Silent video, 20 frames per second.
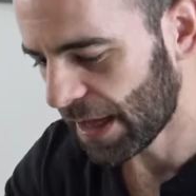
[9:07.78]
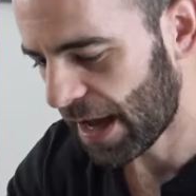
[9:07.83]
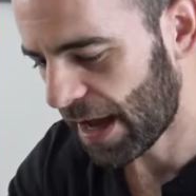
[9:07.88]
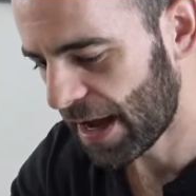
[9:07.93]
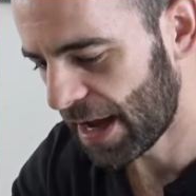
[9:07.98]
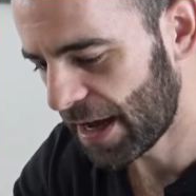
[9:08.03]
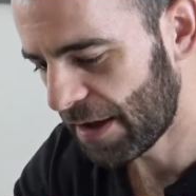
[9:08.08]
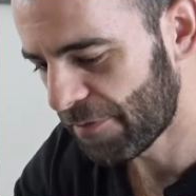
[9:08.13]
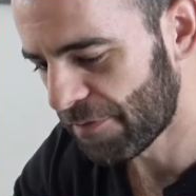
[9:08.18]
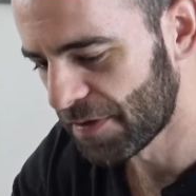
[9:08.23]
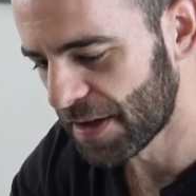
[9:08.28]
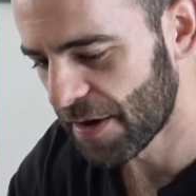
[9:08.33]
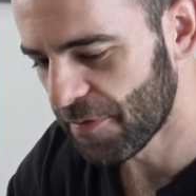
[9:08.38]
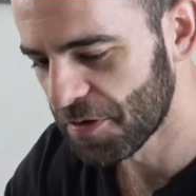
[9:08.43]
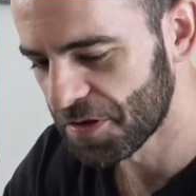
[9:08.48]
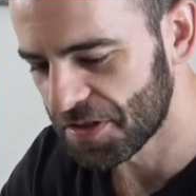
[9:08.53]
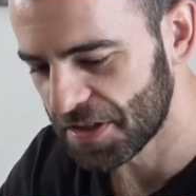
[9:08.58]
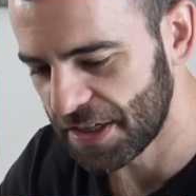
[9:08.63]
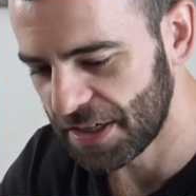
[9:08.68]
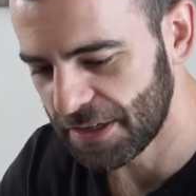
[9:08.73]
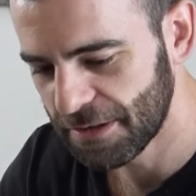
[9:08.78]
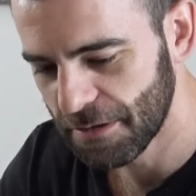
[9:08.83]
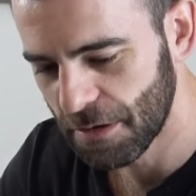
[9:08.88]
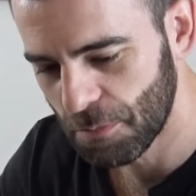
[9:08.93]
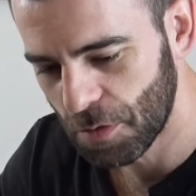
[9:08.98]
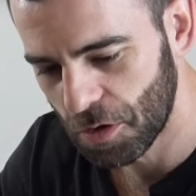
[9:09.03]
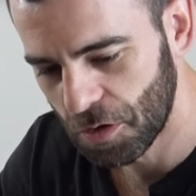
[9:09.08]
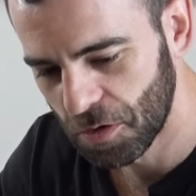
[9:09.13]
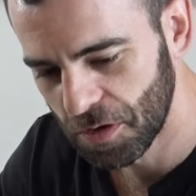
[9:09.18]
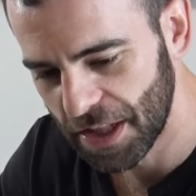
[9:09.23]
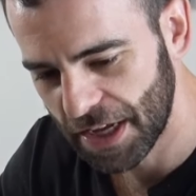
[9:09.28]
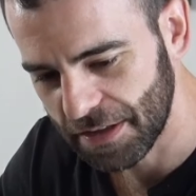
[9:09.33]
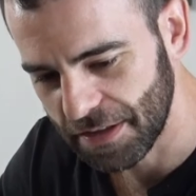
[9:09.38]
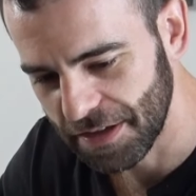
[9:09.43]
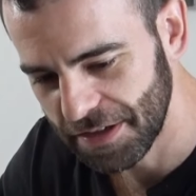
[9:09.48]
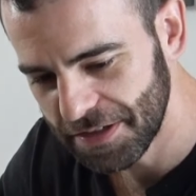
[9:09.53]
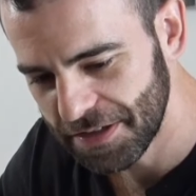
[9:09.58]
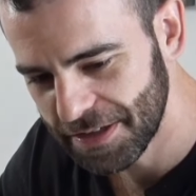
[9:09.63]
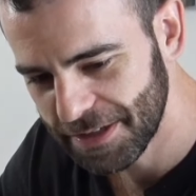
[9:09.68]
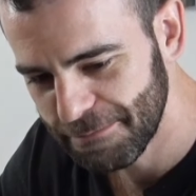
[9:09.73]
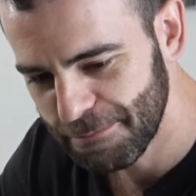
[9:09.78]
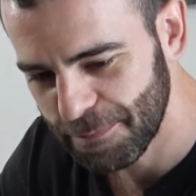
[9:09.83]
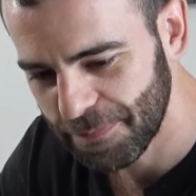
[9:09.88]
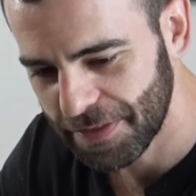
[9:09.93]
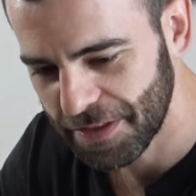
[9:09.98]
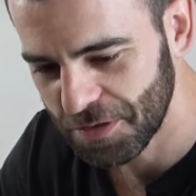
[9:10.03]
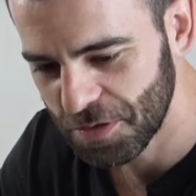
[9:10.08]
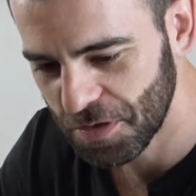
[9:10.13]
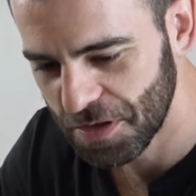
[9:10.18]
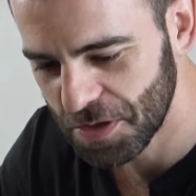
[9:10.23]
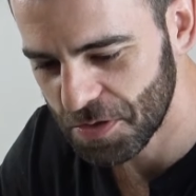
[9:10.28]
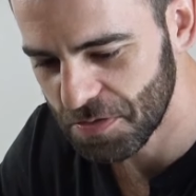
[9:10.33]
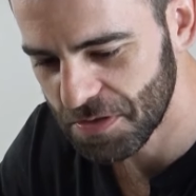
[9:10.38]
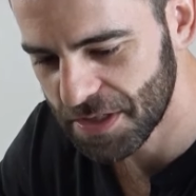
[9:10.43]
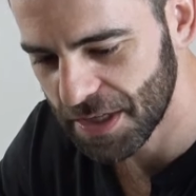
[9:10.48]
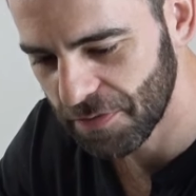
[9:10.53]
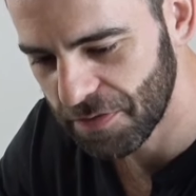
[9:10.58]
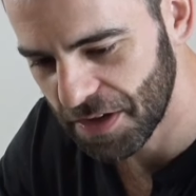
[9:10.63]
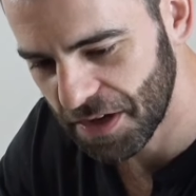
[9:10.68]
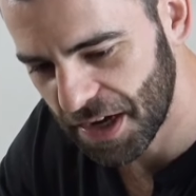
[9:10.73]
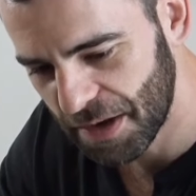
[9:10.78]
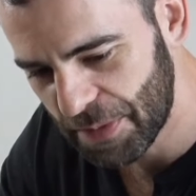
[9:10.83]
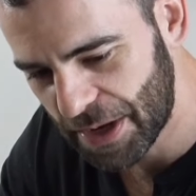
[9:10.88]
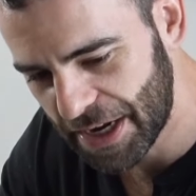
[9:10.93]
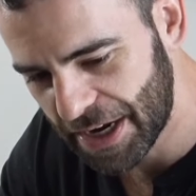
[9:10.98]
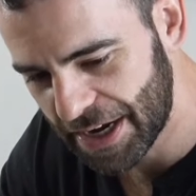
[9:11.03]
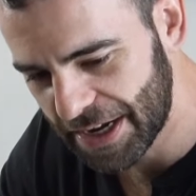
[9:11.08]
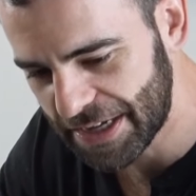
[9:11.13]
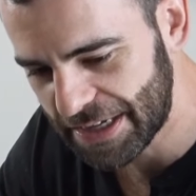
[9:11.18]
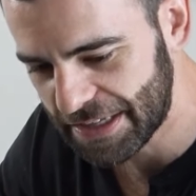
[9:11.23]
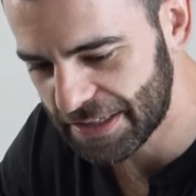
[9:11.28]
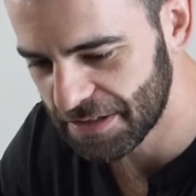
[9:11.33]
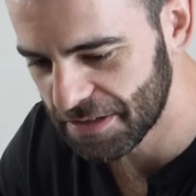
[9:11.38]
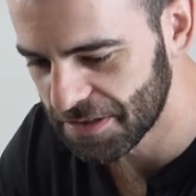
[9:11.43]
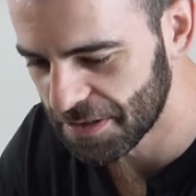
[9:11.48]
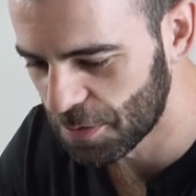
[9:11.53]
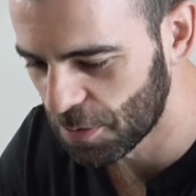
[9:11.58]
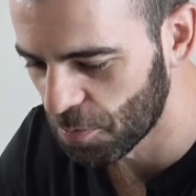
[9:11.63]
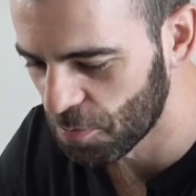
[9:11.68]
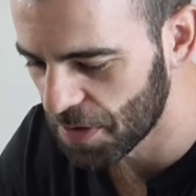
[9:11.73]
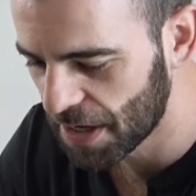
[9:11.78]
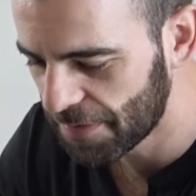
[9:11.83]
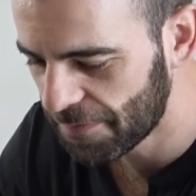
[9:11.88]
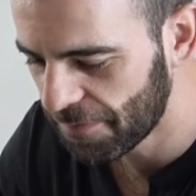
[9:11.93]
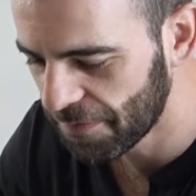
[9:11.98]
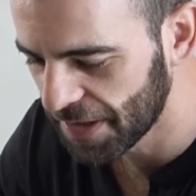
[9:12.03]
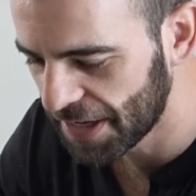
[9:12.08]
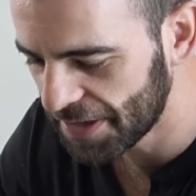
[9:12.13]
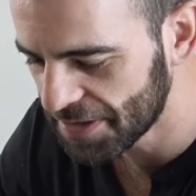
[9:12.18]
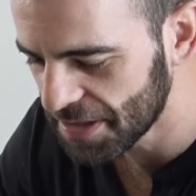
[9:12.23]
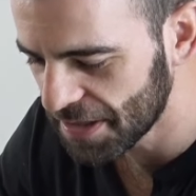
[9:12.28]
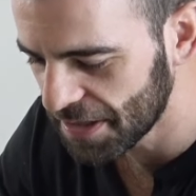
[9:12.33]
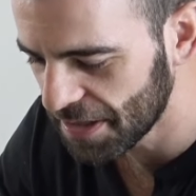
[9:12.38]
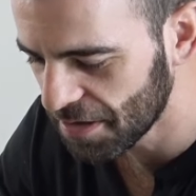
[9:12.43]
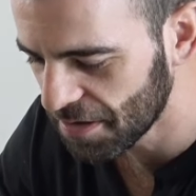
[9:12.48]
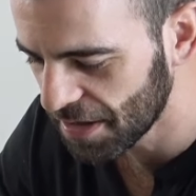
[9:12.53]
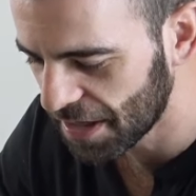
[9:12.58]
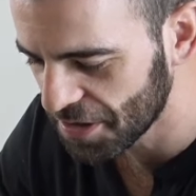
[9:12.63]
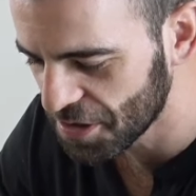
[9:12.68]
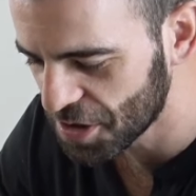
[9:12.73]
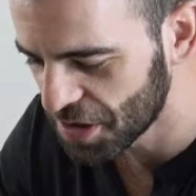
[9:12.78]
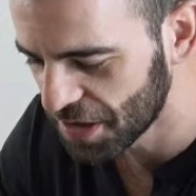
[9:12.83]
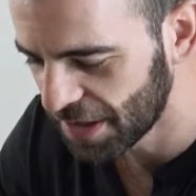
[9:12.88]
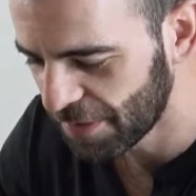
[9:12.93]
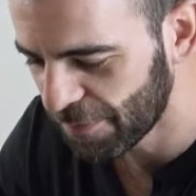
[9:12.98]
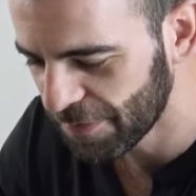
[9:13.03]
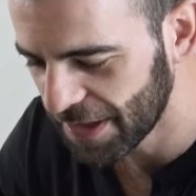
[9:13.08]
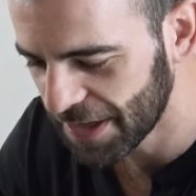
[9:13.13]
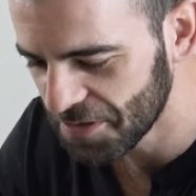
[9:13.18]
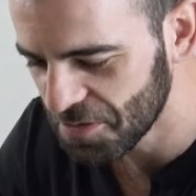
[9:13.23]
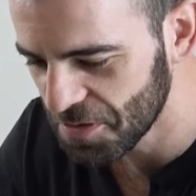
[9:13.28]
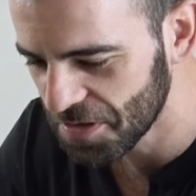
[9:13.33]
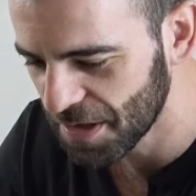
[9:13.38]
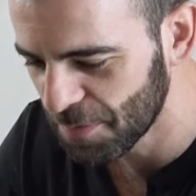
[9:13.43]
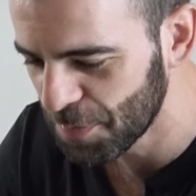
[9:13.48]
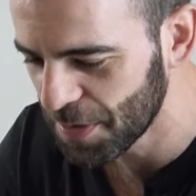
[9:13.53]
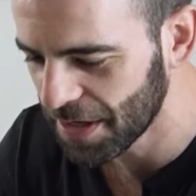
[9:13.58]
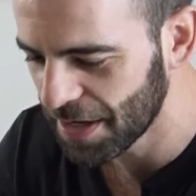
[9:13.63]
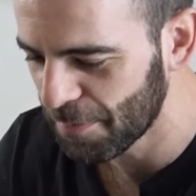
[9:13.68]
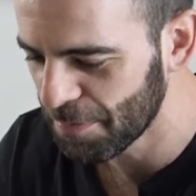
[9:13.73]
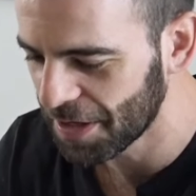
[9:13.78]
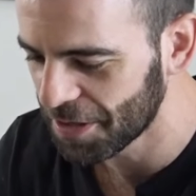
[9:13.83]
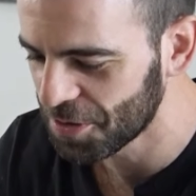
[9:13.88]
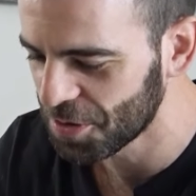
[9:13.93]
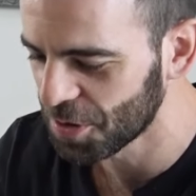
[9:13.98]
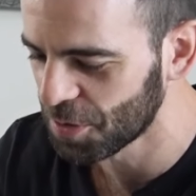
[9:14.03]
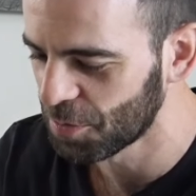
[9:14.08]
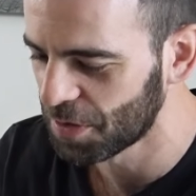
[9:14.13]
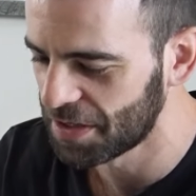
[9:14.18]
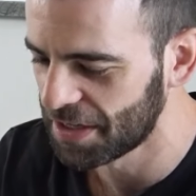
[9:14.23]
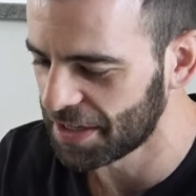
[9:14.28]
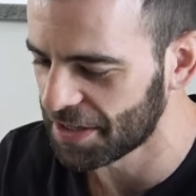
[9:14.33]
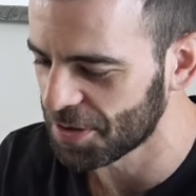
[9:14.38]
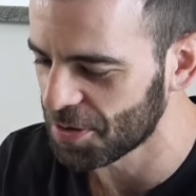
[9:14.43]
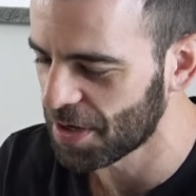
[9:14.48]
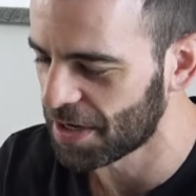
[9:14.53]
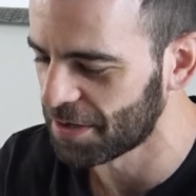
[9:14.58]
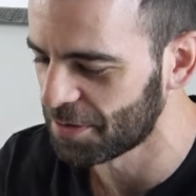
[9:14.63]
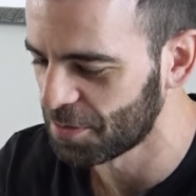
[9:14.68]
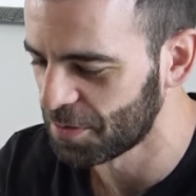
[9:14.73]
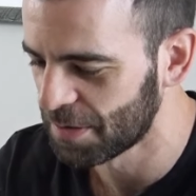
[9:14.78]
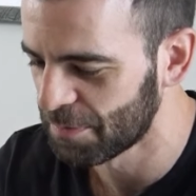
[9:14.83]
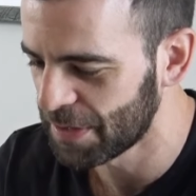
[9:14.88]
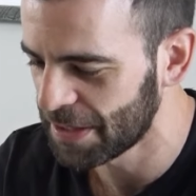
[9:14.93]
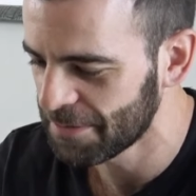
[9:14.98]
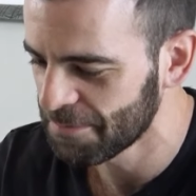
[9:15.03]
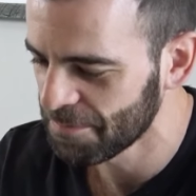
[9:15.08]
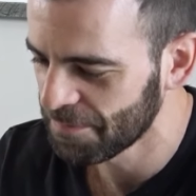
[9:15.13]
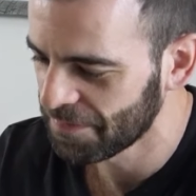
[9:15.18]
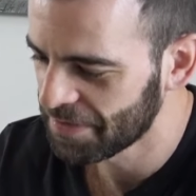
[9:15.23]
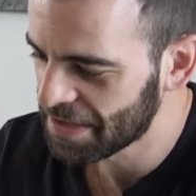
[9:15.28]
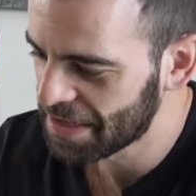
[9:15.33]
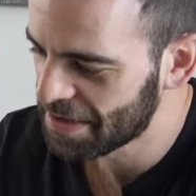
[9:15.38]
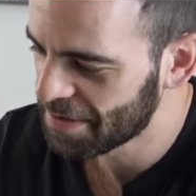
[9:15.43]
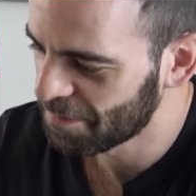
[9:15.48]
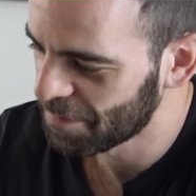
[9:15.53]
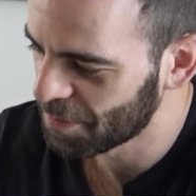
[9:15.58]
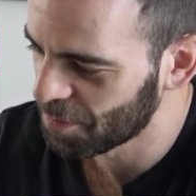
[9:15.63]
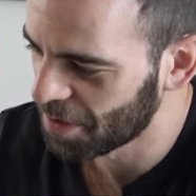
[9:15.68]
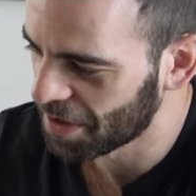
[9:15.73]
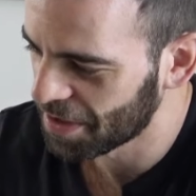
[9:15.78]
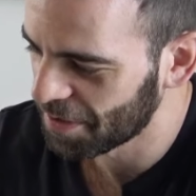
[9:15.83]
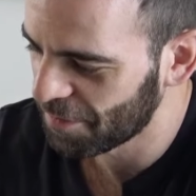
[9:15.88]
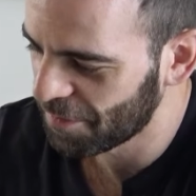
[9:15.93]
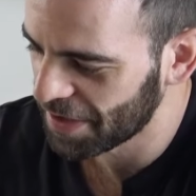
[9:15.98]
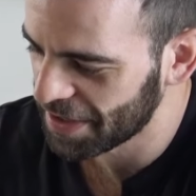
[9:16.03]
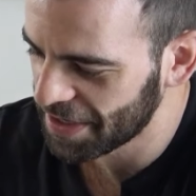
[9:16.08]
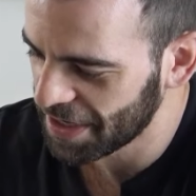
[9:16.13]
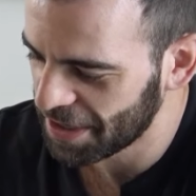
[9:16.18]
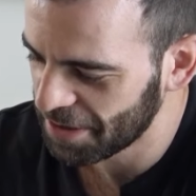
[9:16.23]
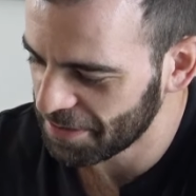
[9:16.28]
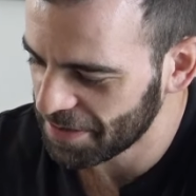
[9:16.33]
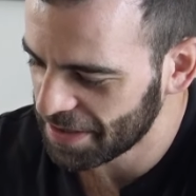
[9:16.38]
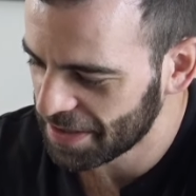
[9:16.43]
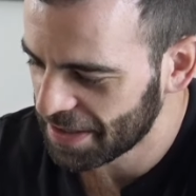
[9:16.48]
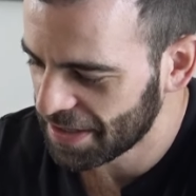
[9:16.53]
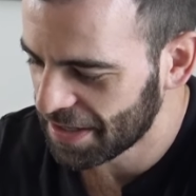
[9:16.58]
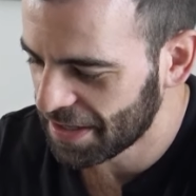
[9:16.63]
I've never seen a mojo like this, so this one's definitely got my eye. There's little red flakes in here, like chili flakes or something. I'm not sure what Nick is trying to do to me, but we're gonna find out.